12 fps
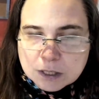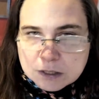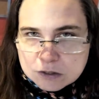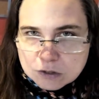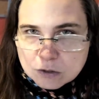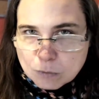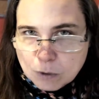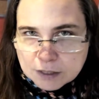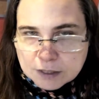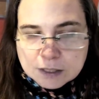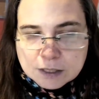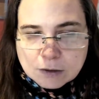So you
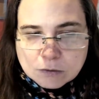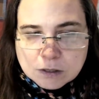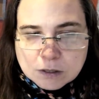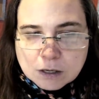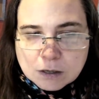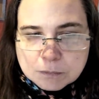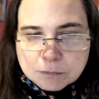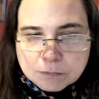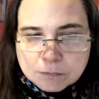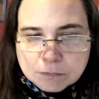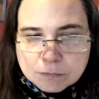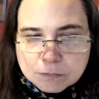wanted an outcome,
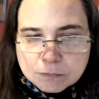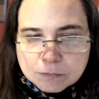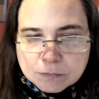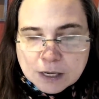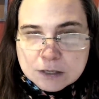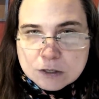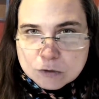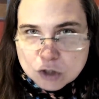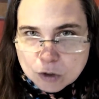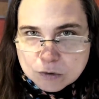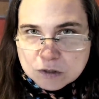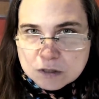and you
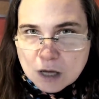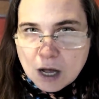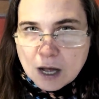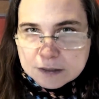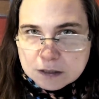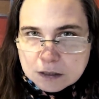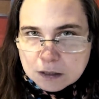chose not